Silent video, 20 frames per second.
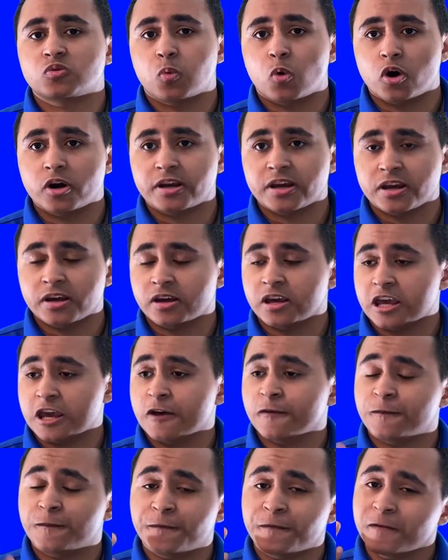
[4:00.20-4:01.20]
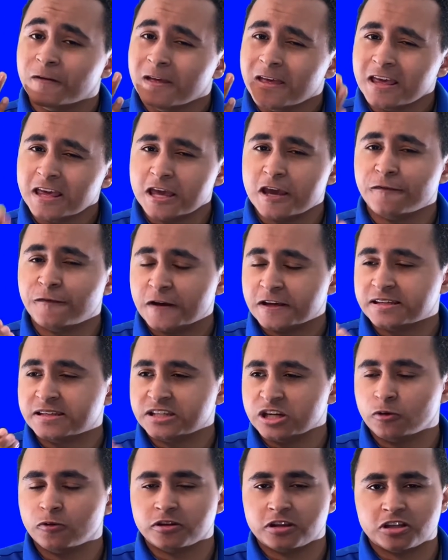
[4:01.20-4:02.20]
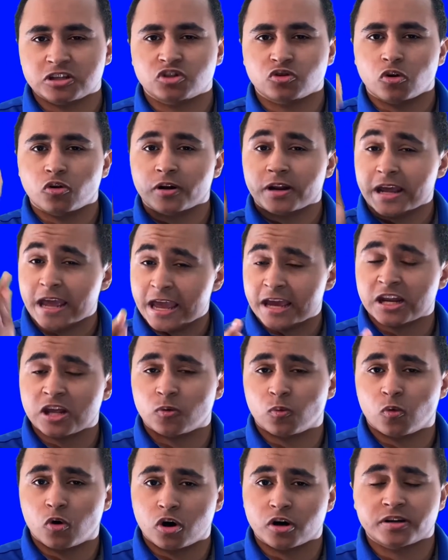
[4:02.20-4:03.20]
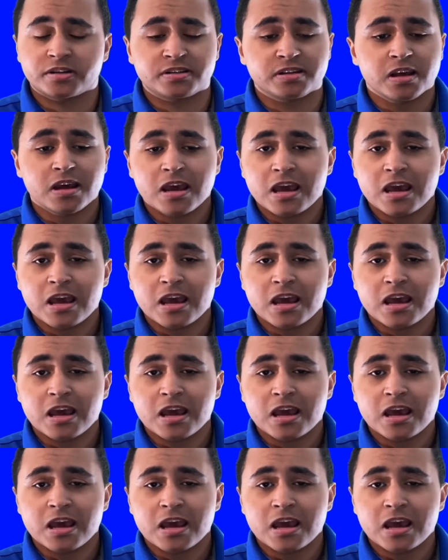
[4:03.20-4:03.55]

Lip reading: working, if I stick with this drone and it works,